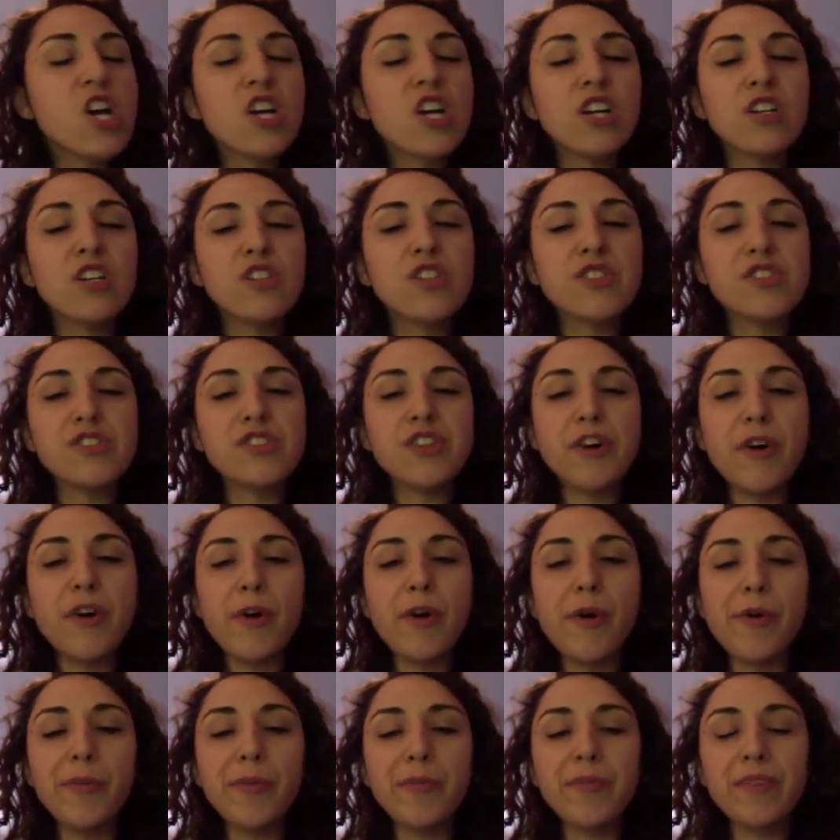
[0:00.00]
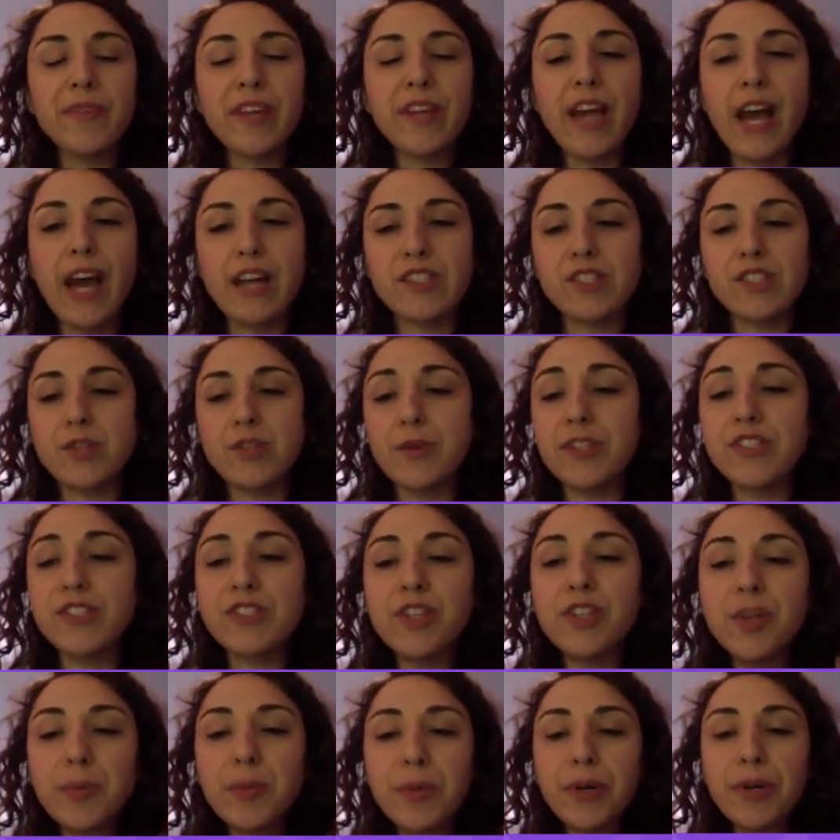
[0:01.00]
So it's
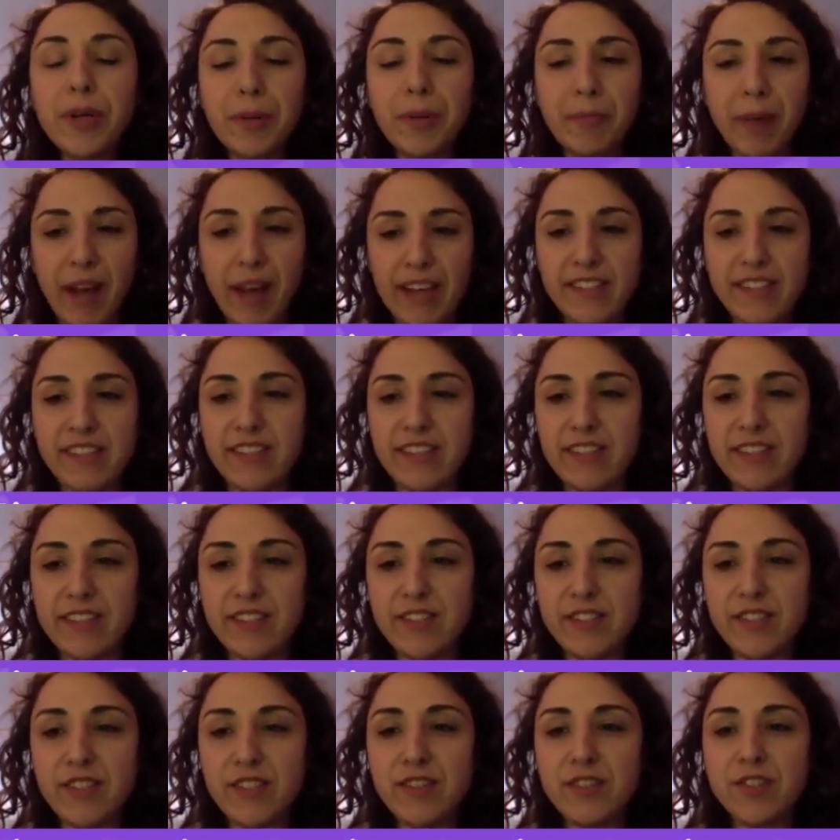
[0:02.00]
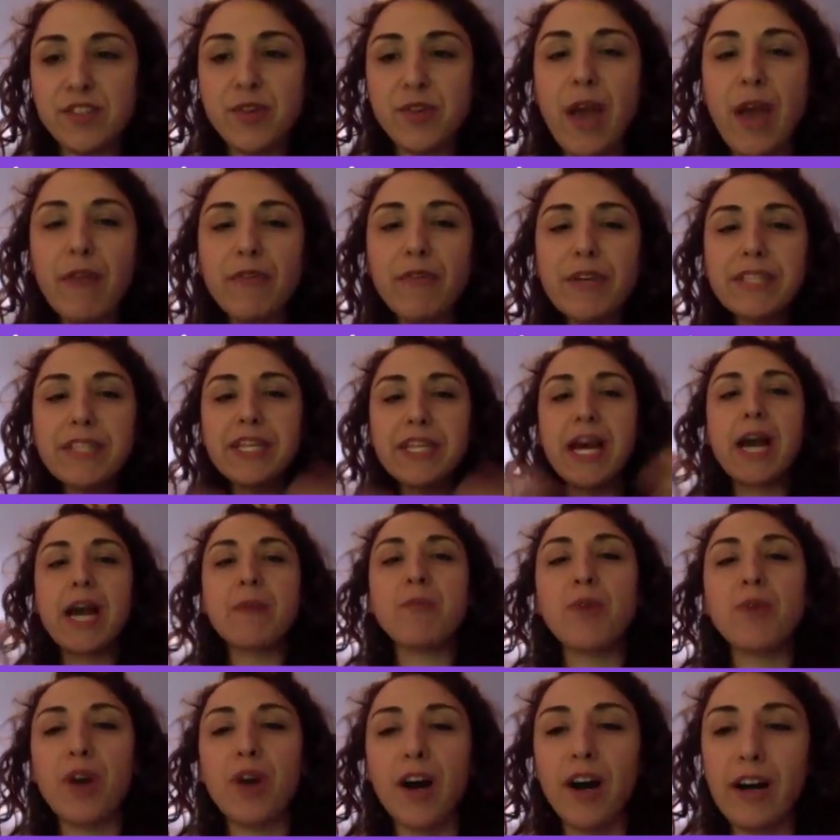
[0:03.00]
new moon in Pisces. So every time
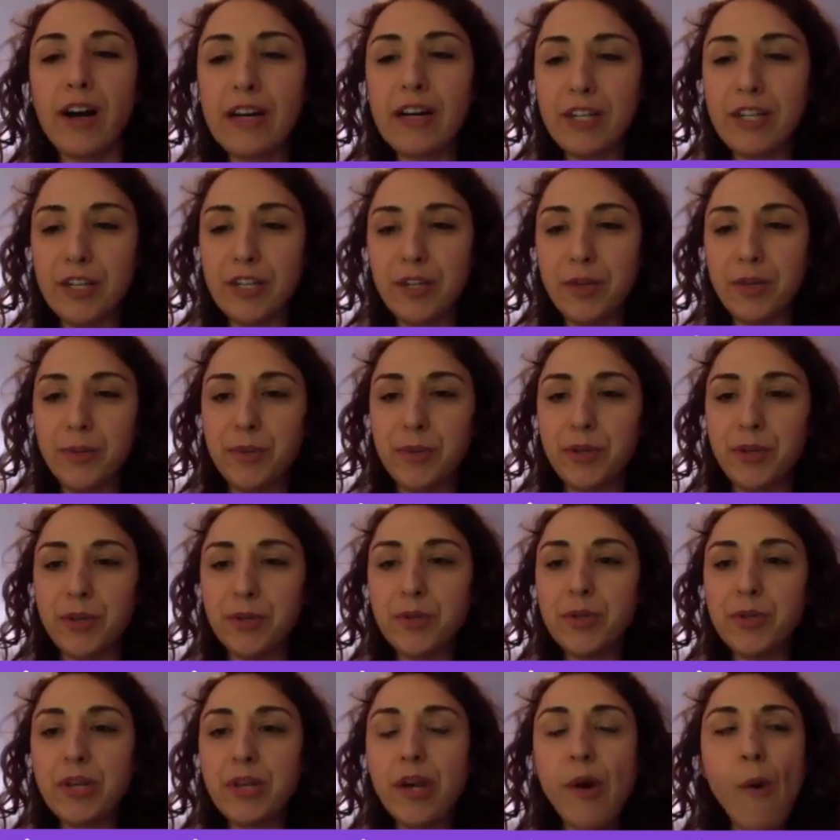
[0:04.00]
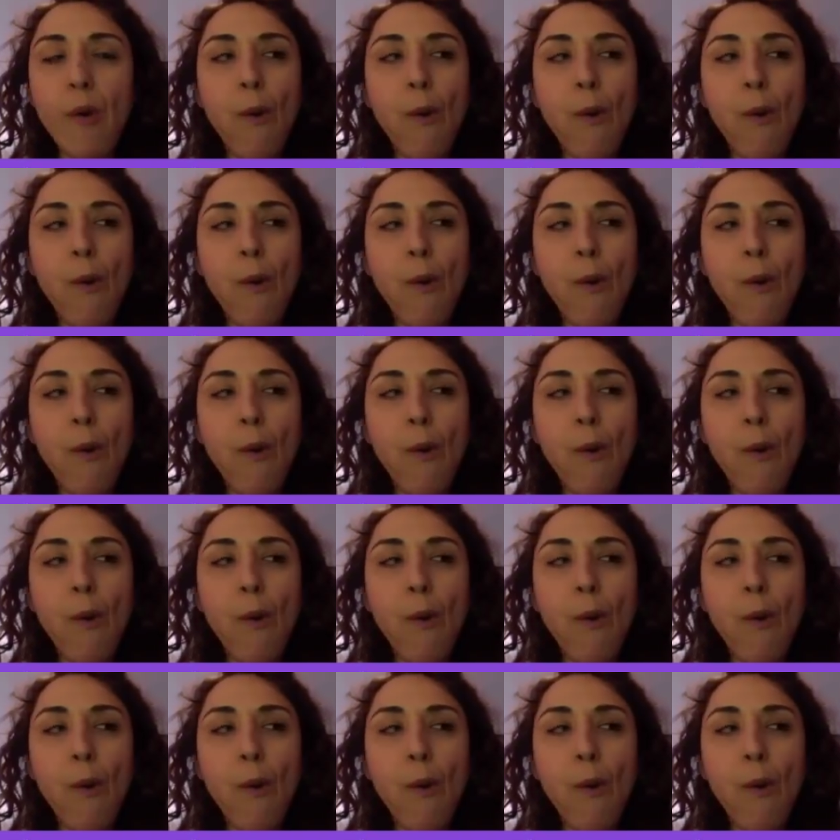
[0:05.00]
we're on a new moon,